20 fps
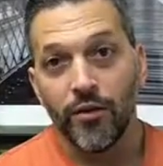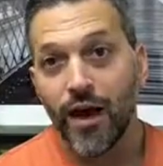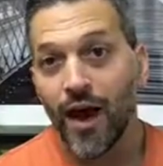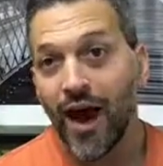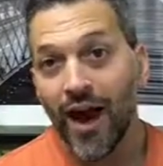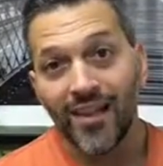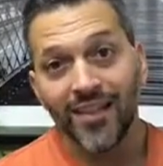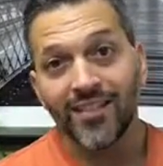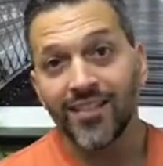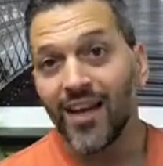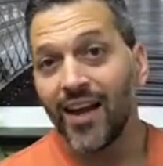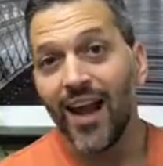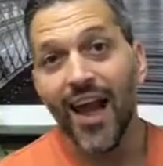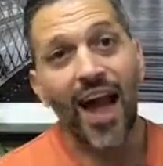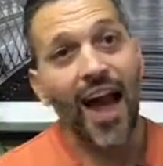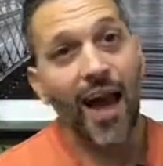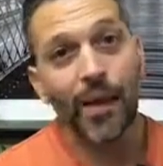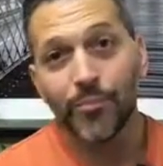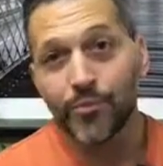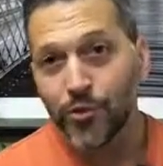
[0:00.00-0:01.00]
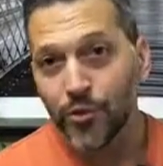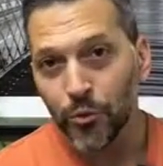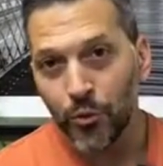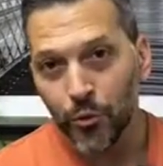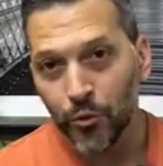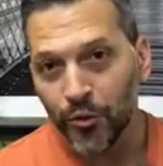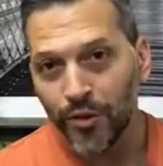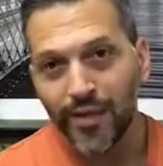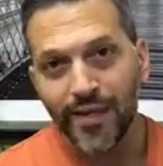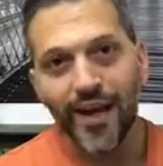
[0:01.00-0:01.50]
I say
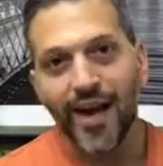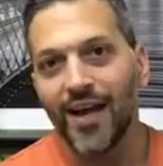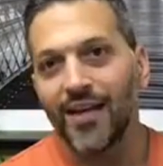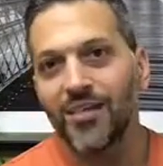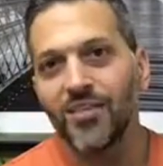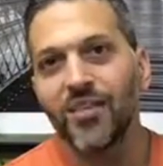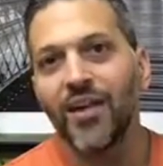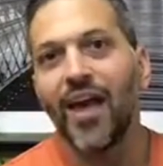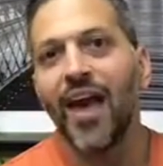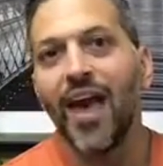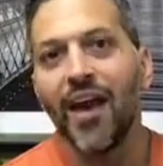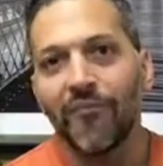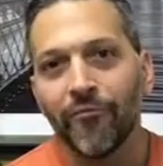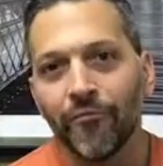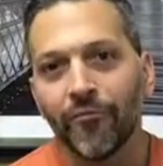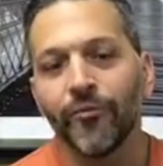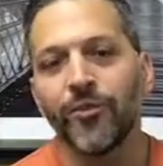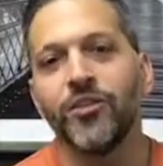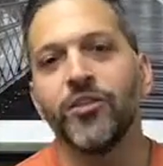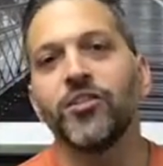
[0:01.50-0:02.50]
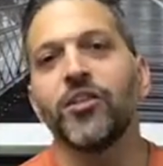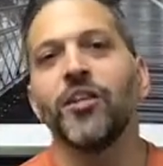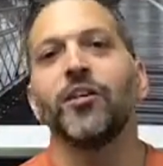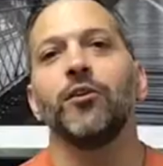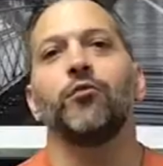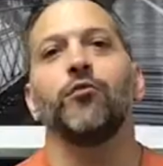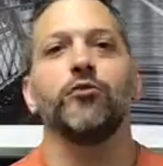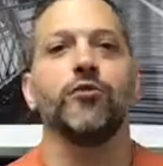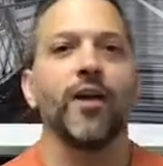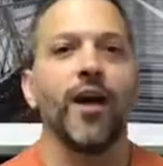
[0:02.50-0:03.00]
absolutely yes. Every
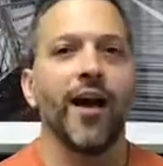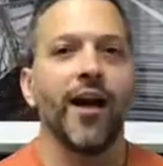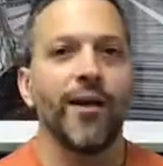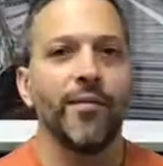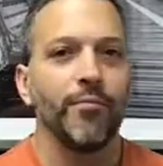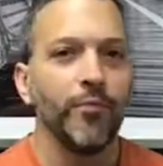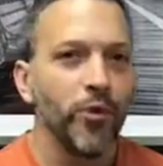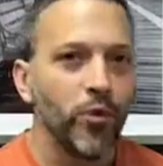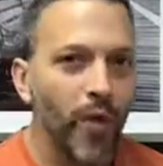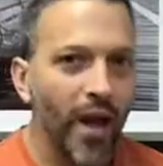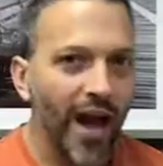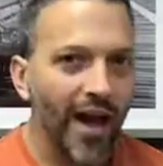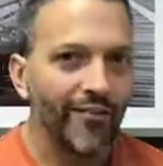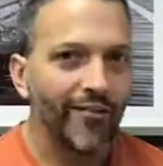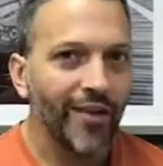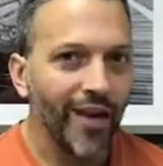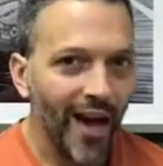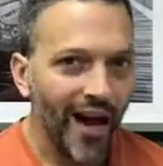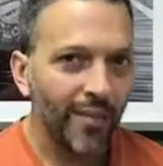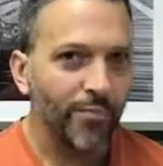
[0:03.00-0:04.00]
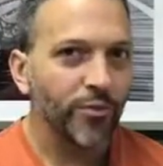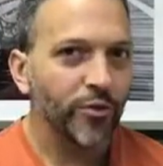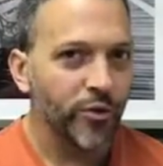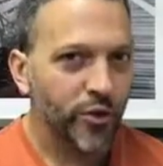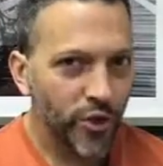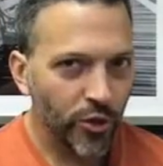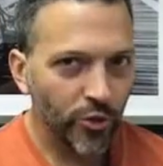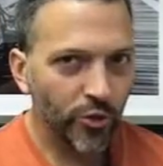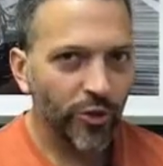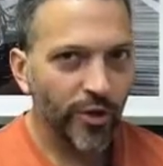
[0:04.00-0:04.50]
single time you have an
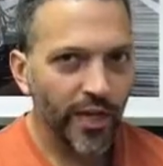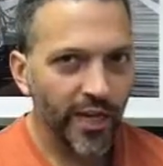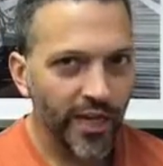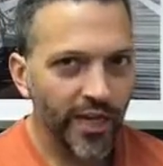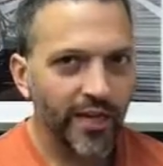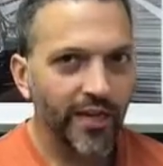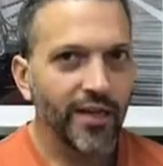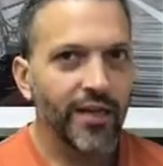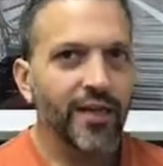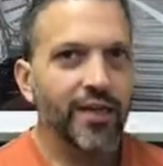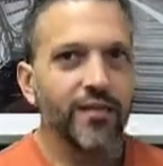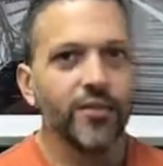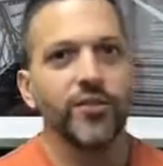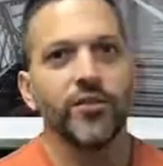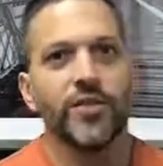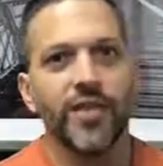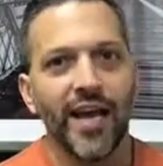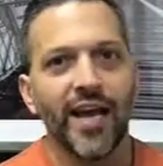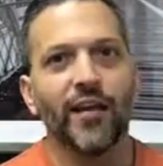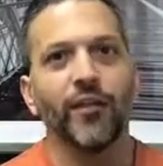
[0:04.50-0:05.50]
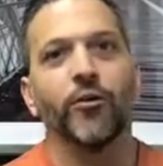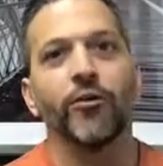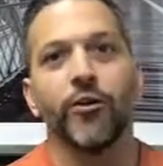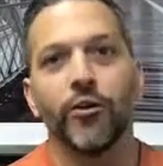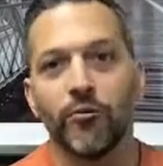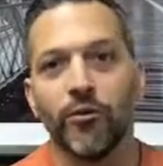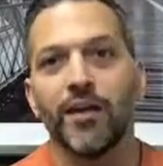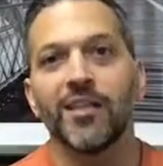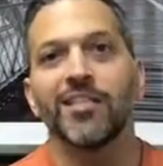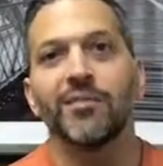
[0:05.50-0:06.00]
opportunity to tailor
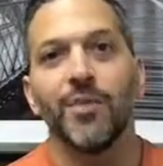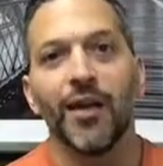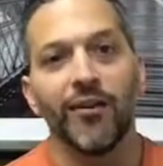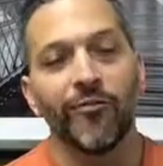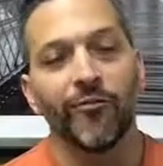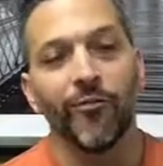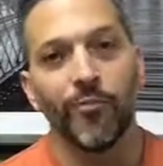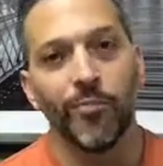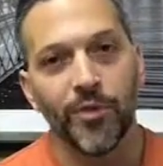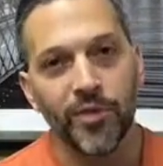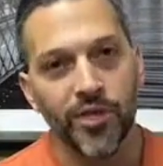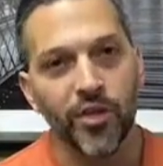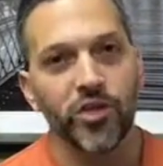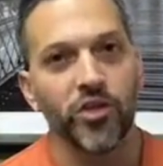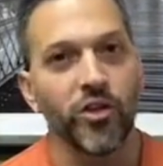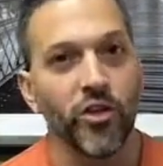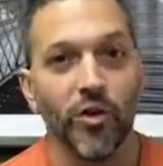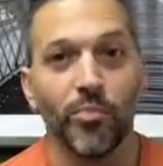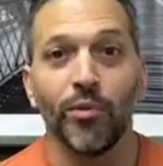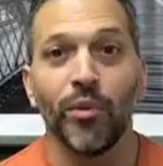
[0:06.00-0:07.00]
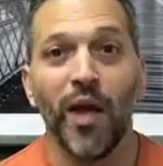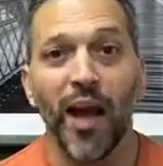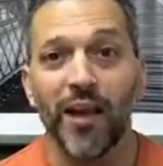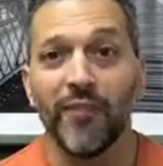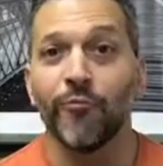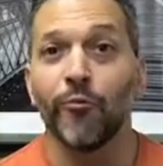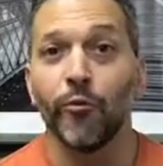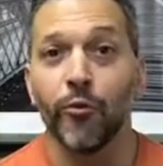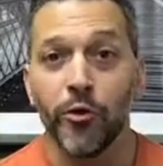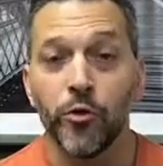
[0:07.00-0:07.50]
your resume for a position you're
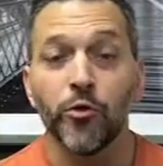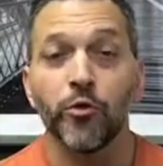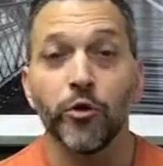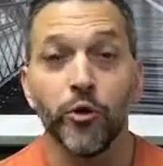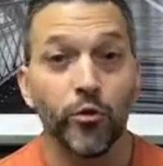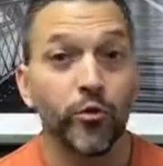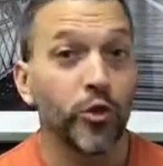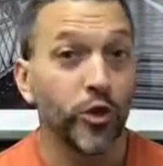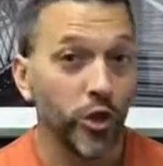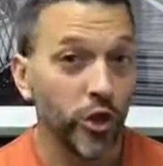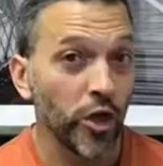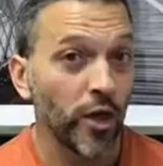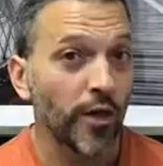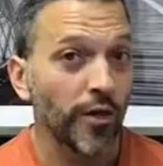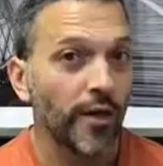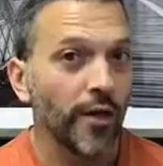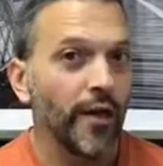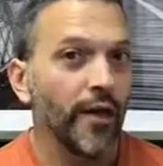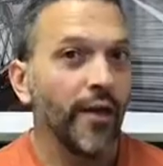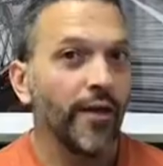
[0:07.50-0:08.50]
applying for, you should.